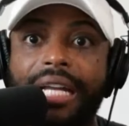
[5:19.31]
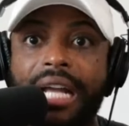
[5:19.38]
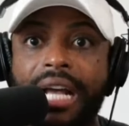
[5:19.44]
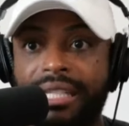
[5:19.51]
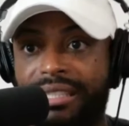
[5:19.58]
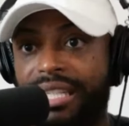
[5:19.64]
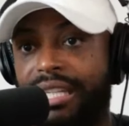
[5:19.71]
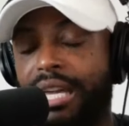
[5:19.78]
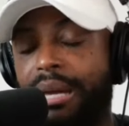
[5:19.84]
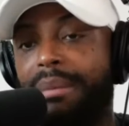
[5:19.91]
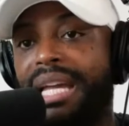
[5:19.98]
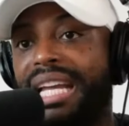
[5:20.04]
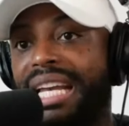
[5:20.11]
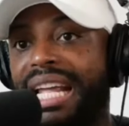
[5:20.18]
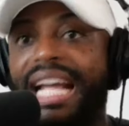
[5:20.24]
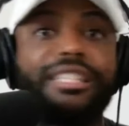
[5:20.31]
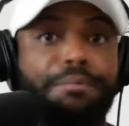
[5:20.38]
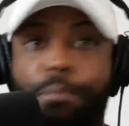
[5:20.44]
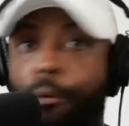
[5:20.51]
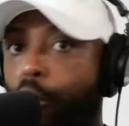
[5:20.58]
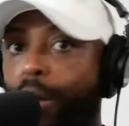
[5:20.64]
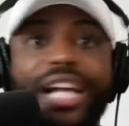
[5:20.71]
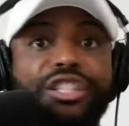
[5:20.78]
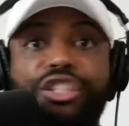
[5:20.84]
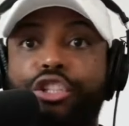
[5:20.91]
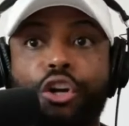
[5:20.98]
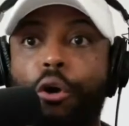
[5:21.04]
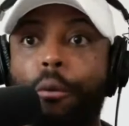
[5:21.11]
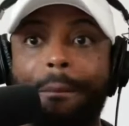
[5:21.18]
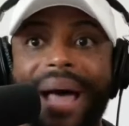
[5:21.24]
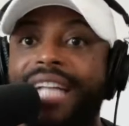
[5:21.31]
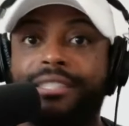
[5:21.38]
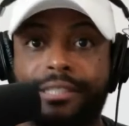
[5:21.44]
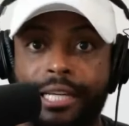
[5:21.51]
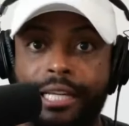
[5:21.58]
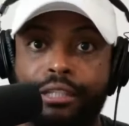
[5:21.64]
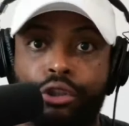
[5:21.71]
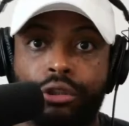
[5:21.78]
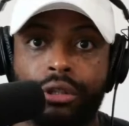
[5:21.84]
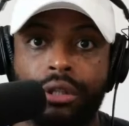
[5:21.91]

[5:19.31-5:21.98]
to give me an inspirational message